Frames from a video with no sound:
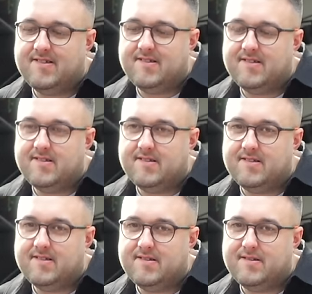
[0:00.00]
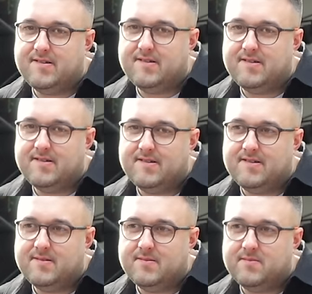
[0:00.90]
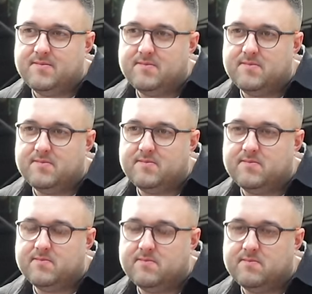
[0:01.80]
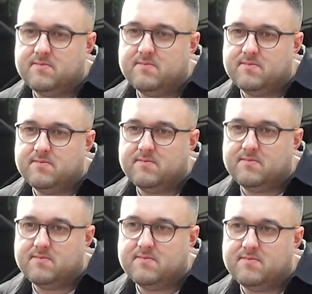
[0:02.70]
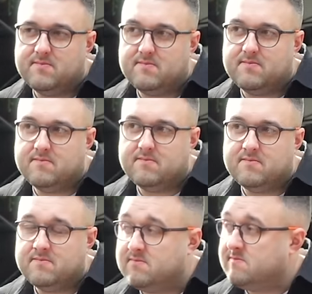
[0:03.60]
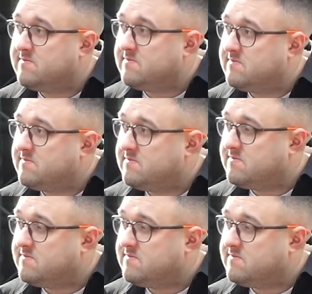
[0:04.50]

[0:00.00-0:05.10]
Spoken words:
(silent)